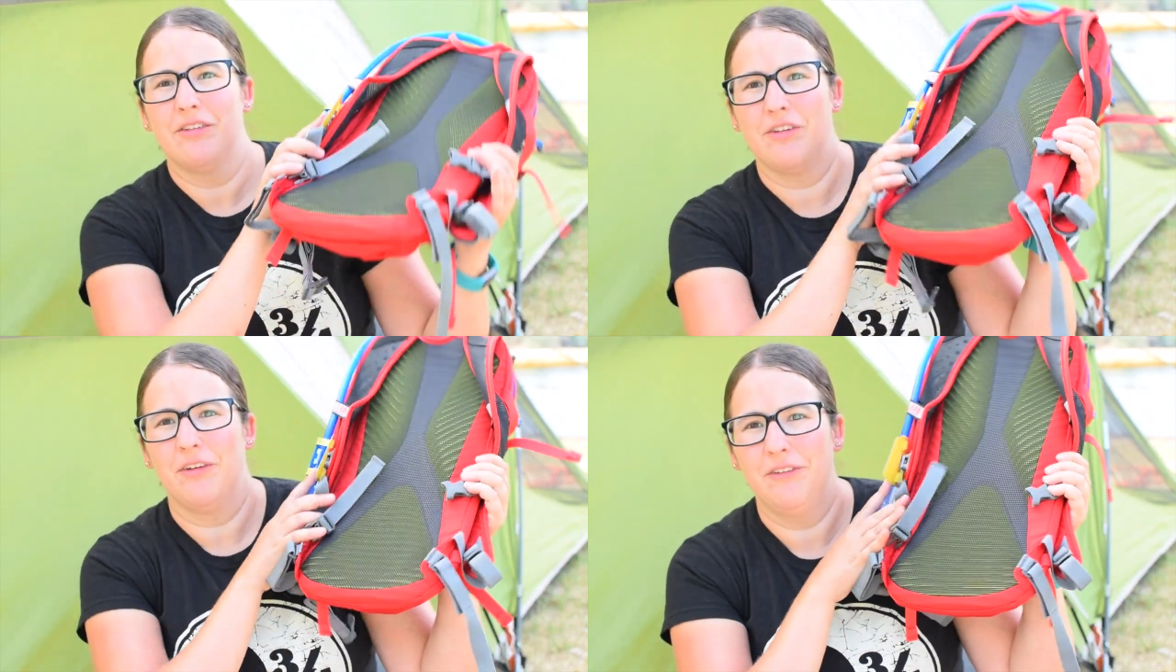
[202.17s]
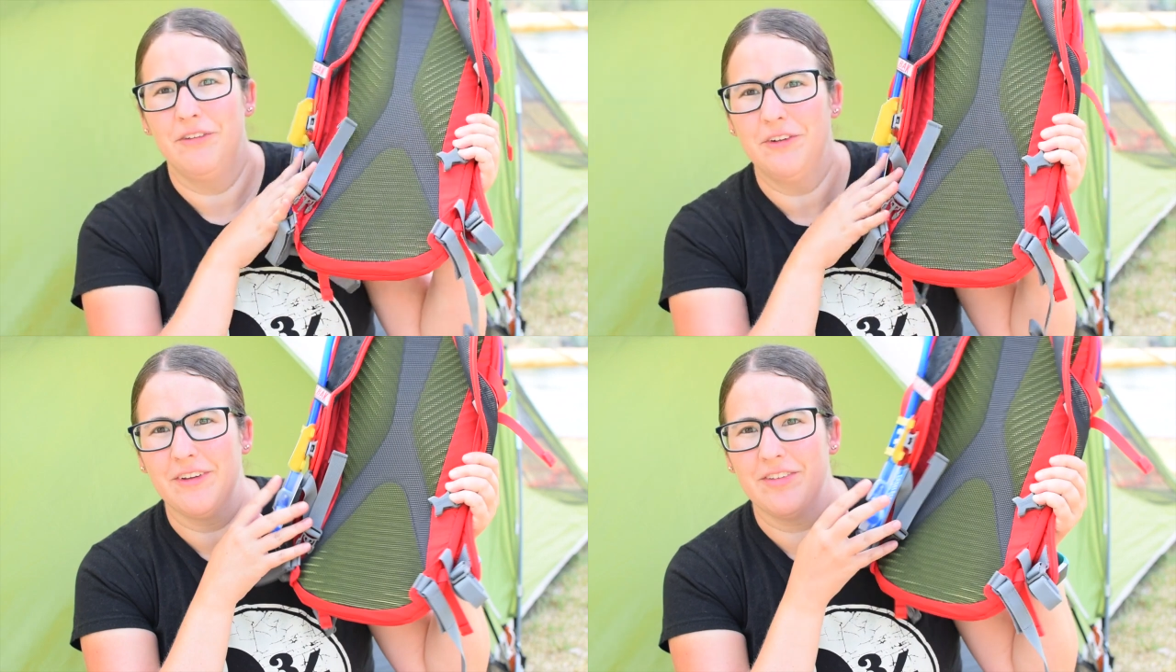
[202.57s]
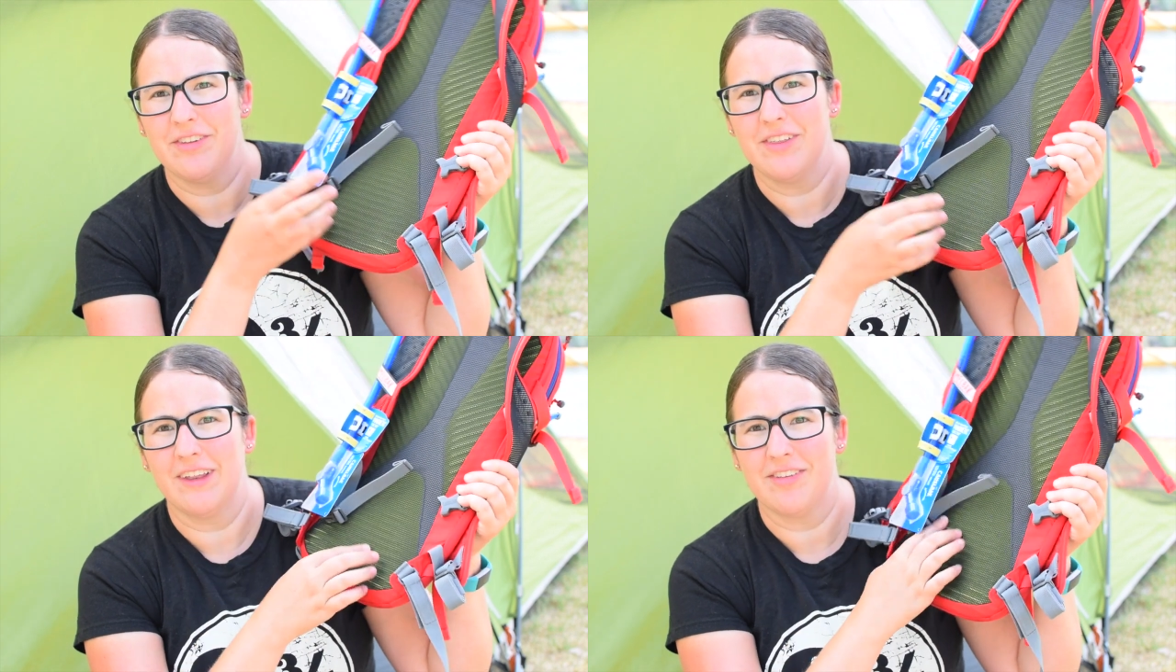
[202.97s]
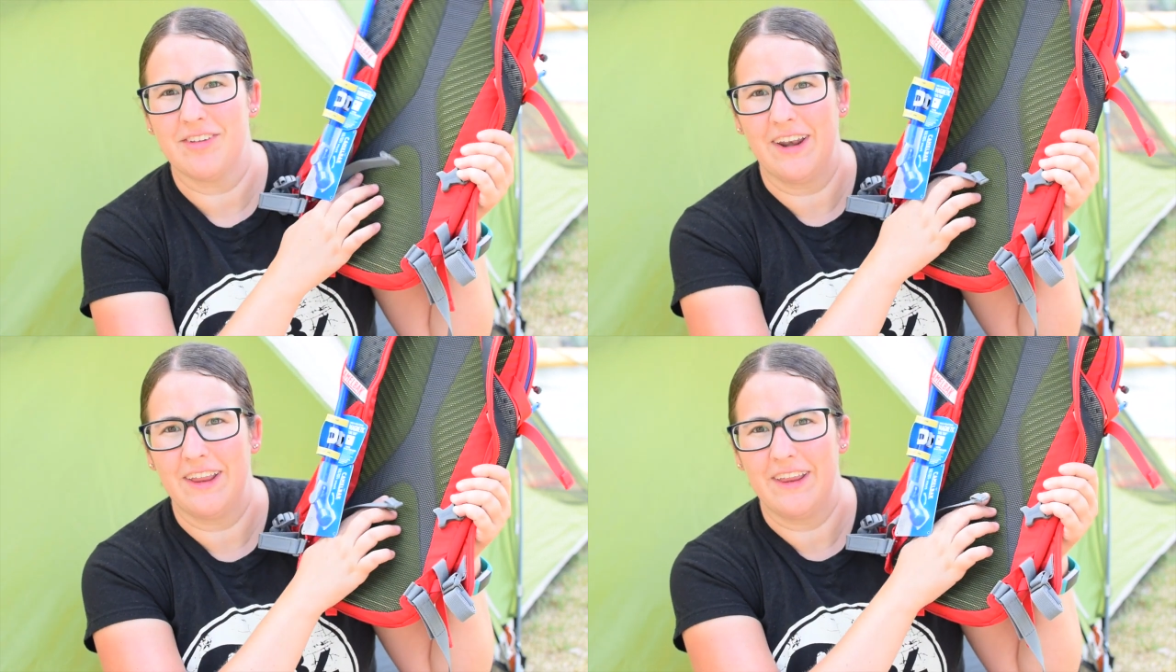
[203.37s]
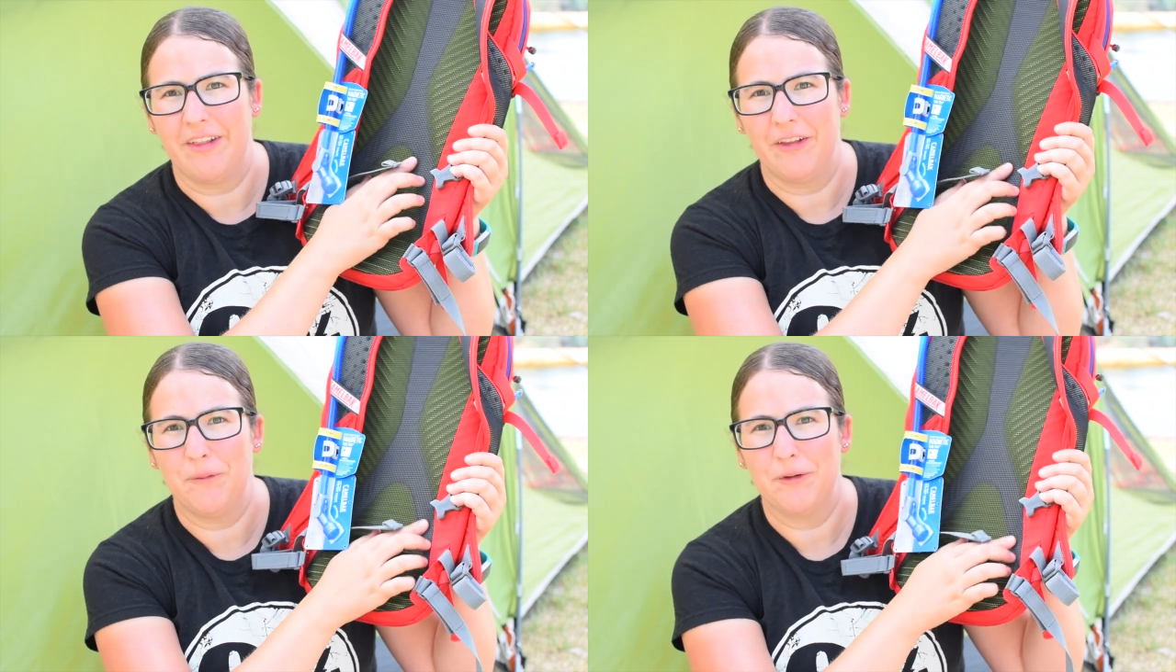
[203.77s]
So you can see that it's kind of
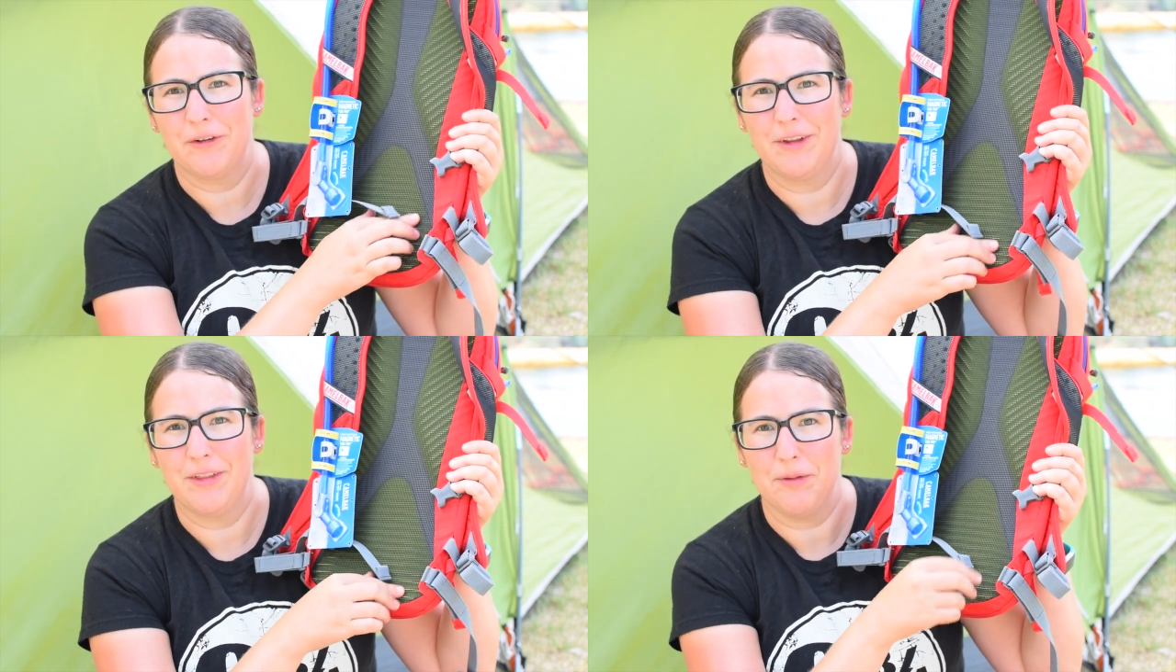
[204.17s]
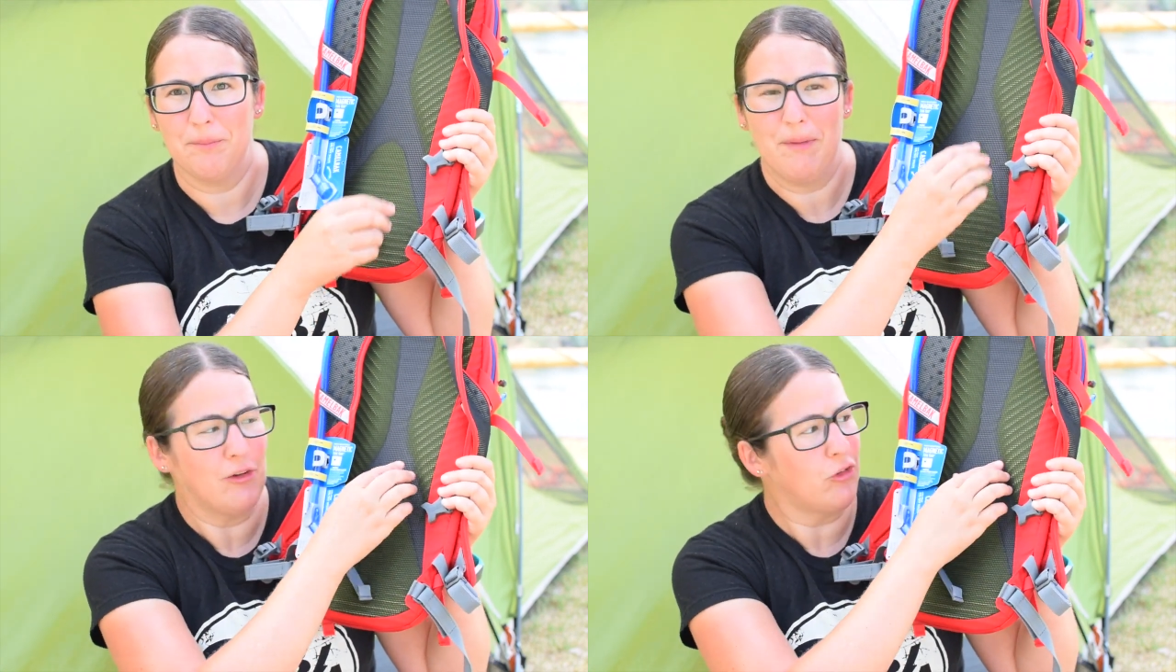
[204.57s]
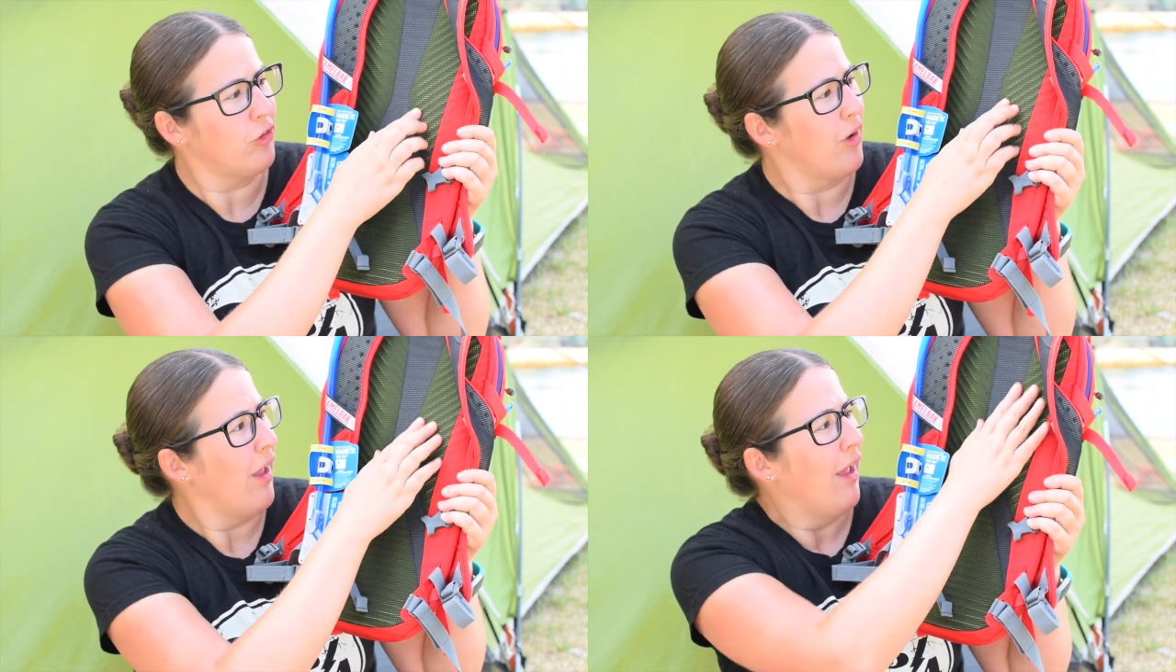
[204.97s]
yellow underneath the mesh.